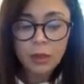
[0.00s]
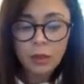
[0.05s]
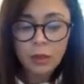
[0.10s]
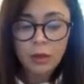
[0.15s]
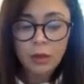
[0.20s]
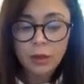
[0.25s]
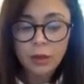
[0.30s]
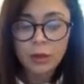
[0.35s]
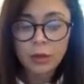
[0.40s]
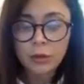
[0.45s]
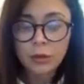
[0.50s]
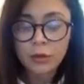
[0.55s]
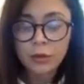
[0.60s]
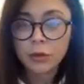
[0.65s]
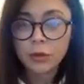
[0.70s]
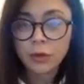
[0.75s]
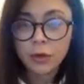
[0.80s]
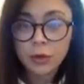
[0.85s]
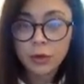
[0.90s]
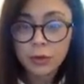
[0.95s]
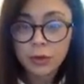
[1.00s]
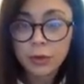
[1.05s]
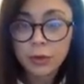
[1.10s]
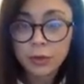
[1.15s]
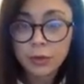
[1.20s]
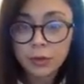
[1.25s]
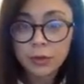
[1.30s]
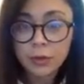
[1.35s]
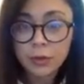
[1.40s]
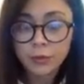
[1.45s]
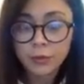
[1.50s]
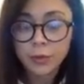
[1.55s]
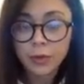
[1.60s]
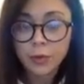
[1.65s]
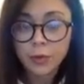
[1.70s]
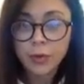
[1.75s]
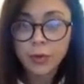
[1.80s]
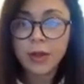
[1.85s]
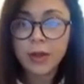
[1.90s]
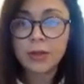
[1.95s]
you do or you don't deserve
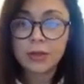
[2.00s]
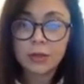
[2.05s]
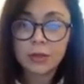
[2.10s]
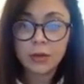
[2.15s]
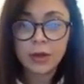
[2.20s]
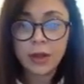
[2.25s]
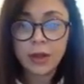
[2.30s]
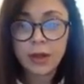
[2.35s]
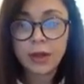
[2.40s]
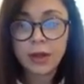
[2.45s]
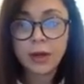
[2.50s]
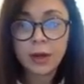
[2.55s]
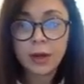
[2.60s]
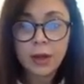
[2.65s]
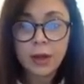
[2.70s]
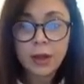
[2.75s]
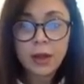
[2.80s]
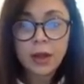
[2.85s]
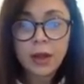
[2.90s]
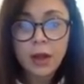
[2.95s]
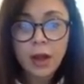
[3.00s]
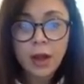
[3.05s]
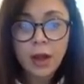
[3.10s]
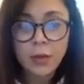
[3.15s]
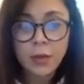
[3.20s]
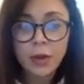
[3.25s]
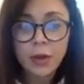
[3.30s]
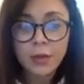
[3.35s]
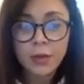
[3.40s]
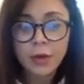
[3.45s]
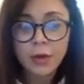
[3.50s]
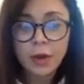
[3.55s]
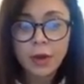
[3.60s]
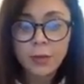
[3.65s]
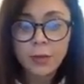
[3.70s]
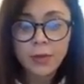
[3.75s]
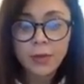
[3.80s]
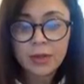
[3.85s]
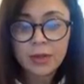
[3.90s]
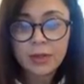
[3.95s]
moral praise? So again, I will have you
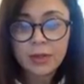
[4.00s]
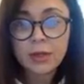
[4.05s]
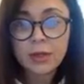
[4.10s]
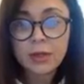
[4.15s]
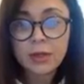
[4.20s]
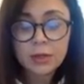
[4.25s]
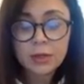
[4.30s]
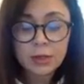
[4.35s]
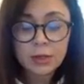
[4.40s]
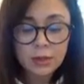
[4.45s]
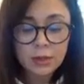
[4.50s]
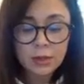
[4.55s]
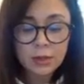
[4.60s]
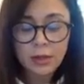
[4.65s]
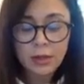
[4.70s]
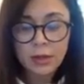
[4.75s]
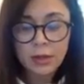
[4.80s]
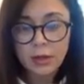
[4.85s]
copy a sentence.